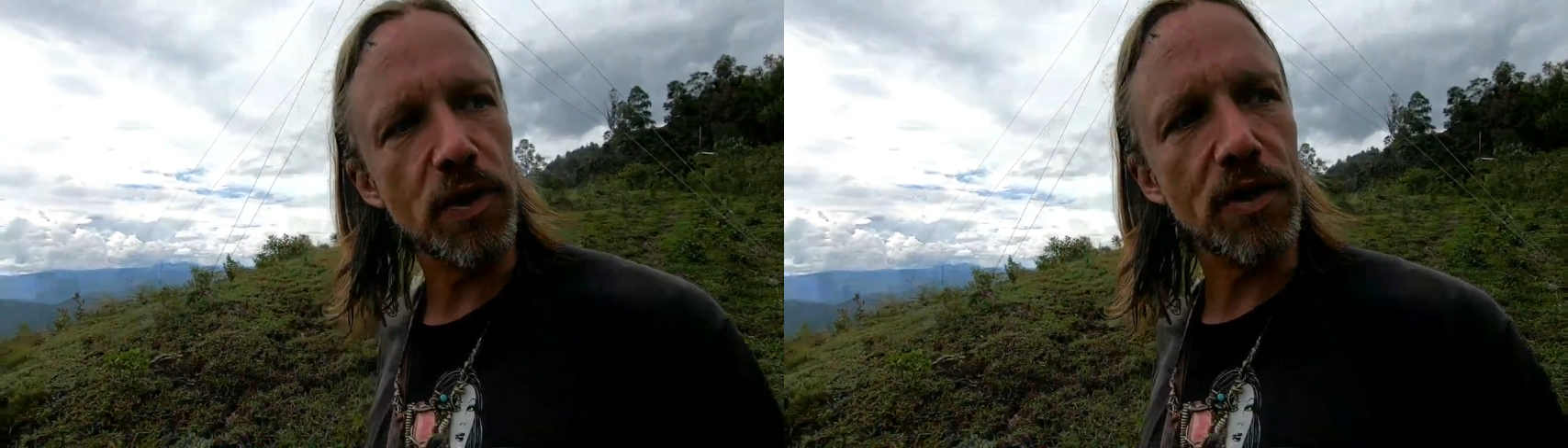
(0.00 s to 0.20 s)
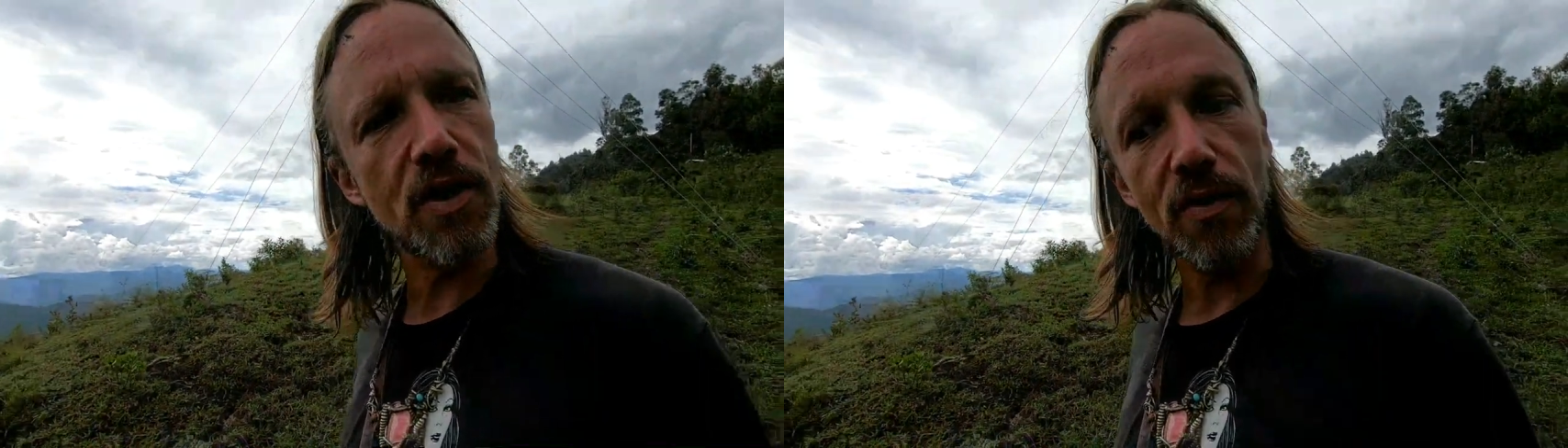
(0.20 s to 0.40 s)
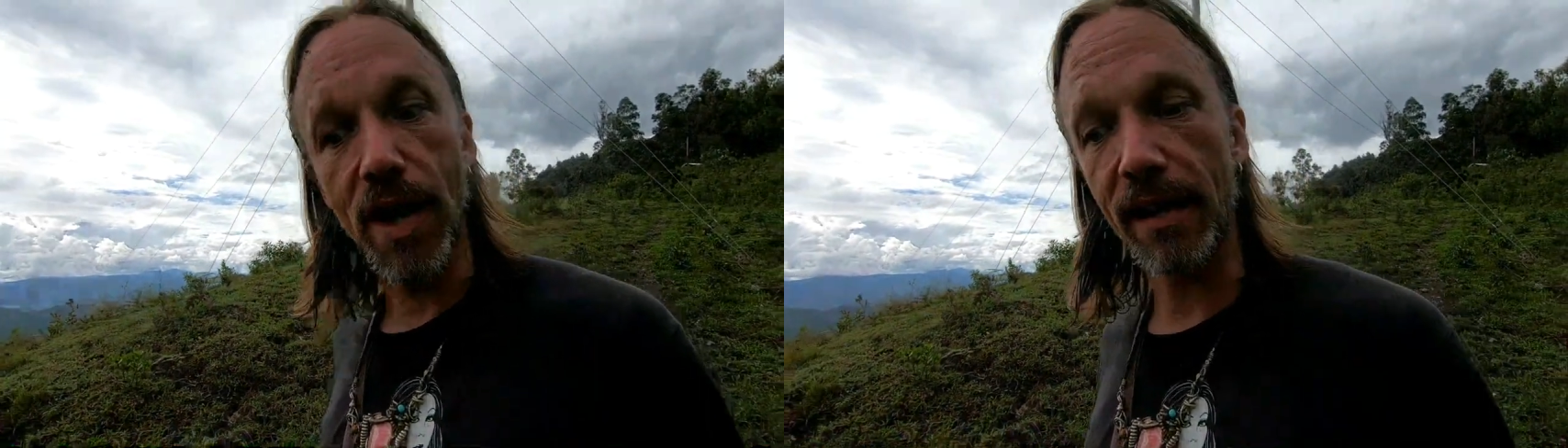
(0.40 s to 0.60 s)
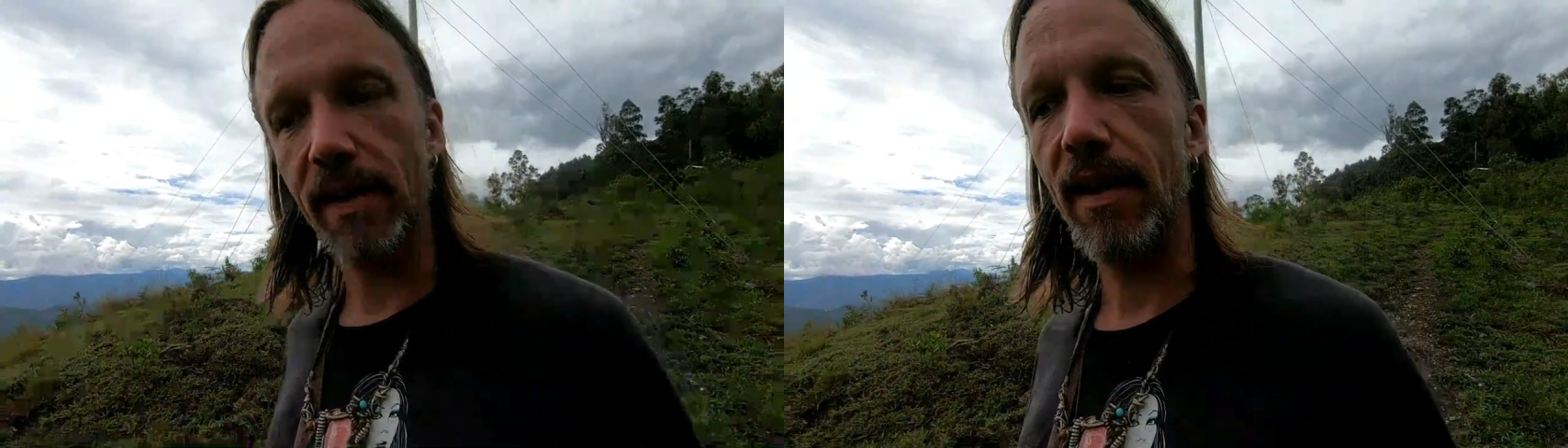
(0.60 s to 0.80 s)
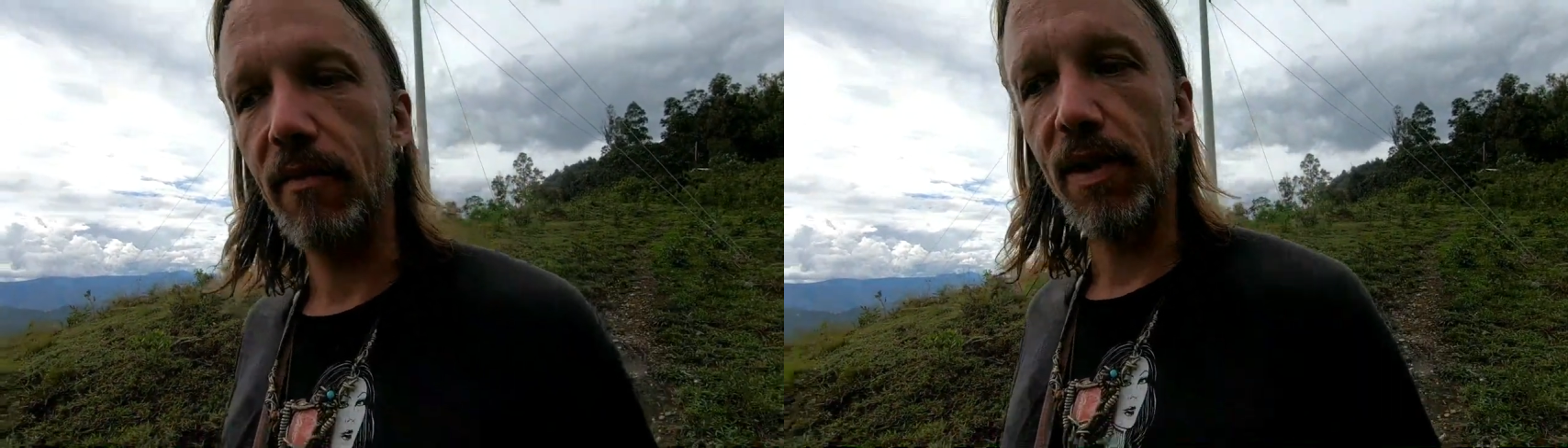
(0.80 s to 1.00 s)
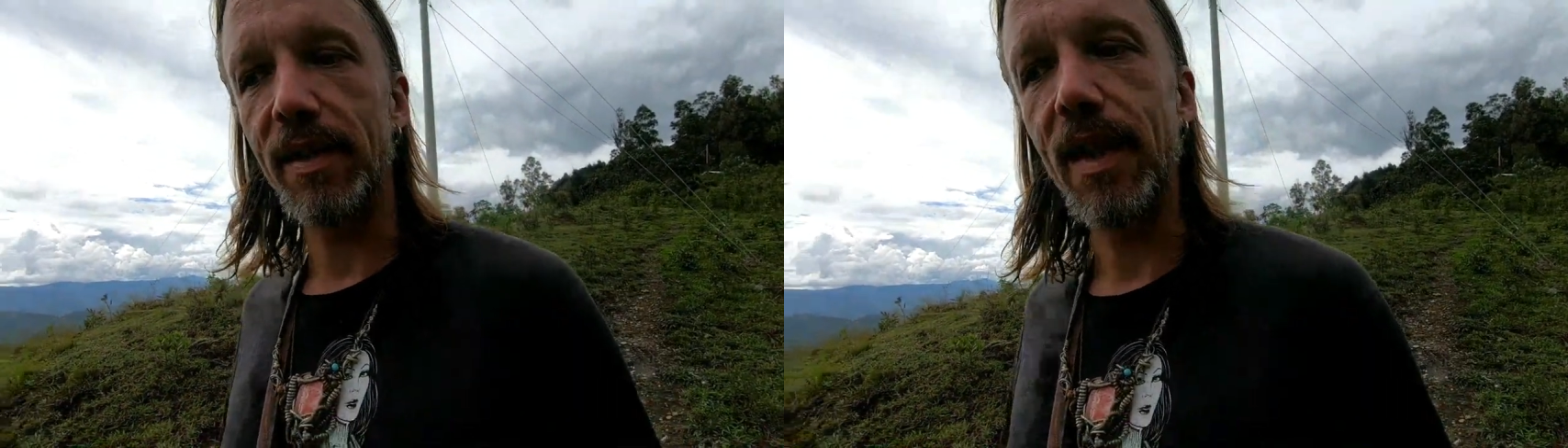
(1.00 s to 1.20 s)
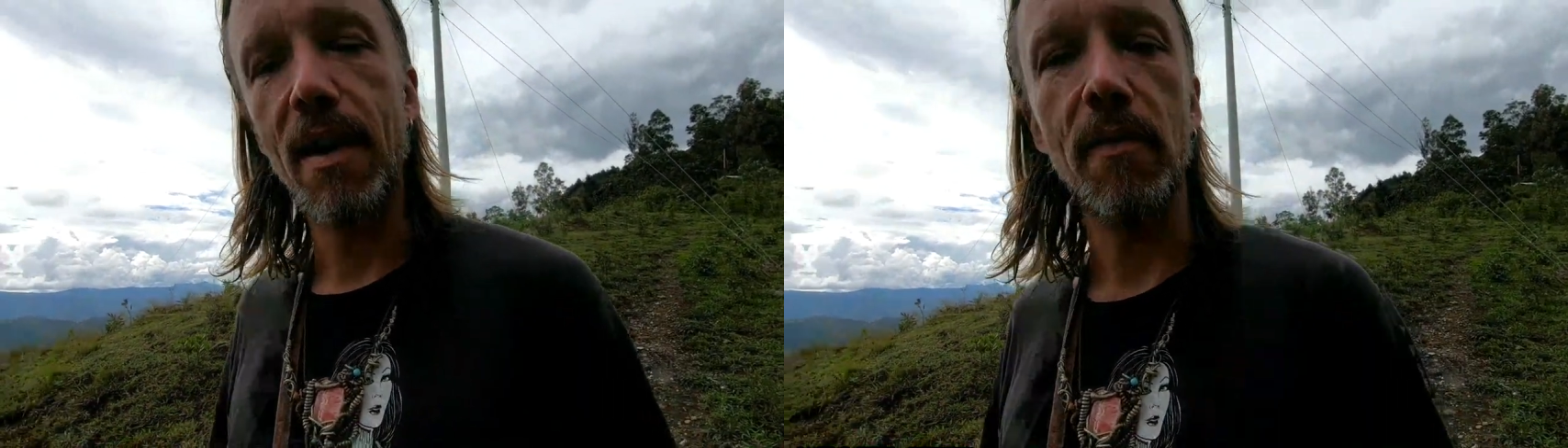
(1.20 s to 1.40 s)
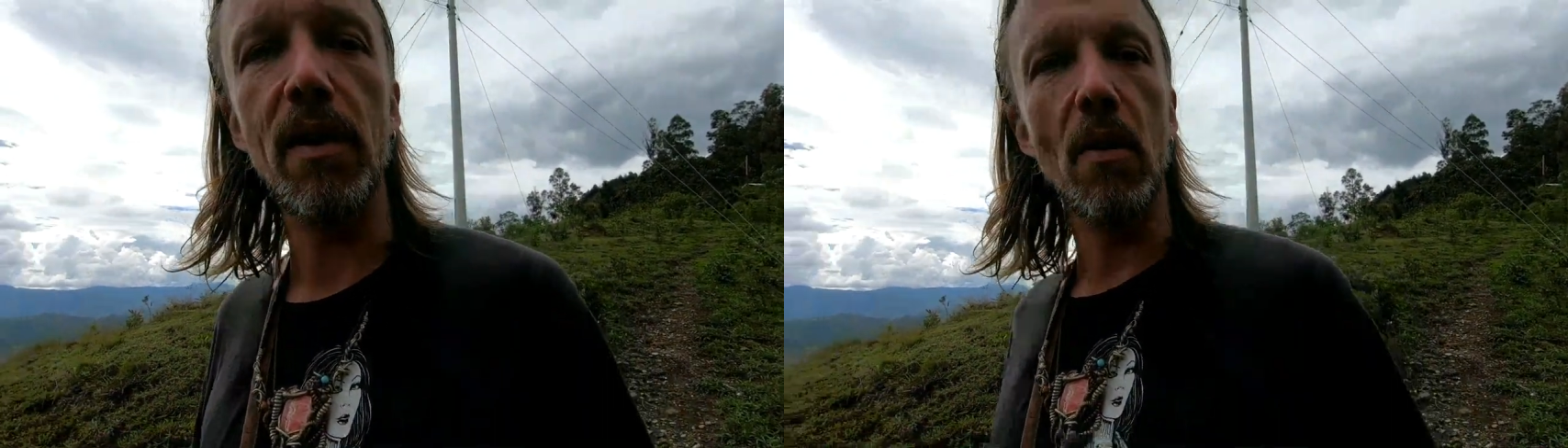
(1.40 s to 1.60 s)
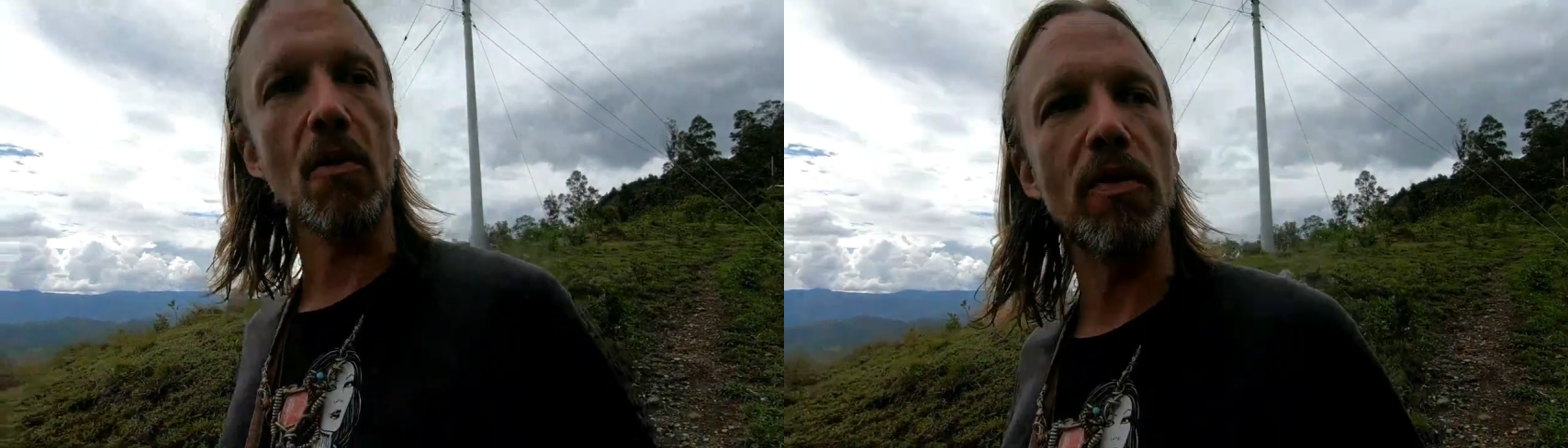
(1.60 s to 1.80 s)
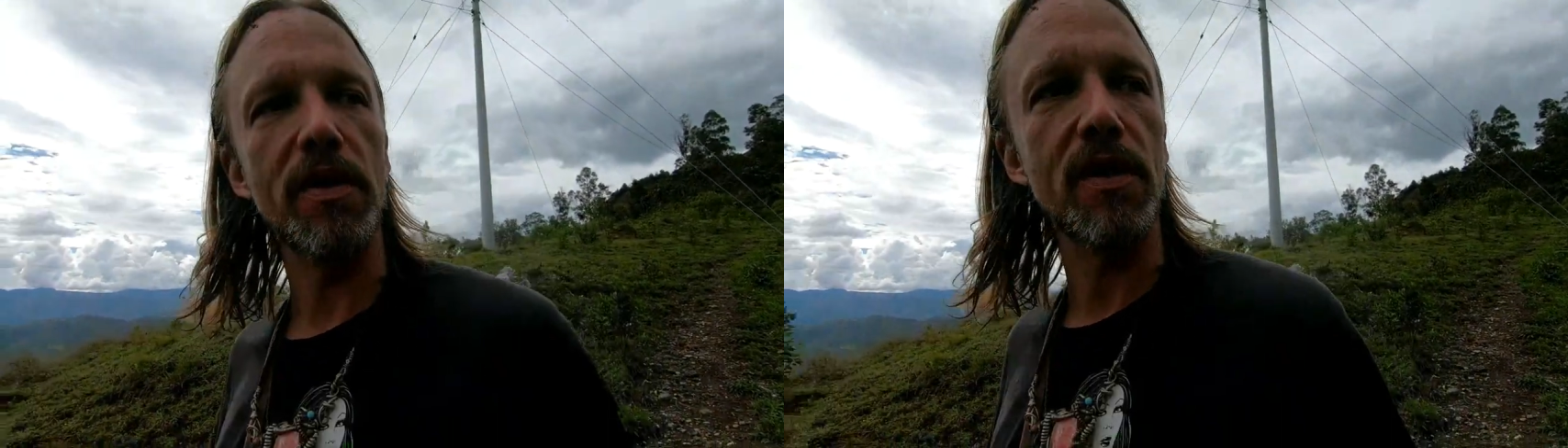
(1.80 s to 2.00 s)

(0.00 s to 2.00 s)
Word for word: it's correct and when it's not. We always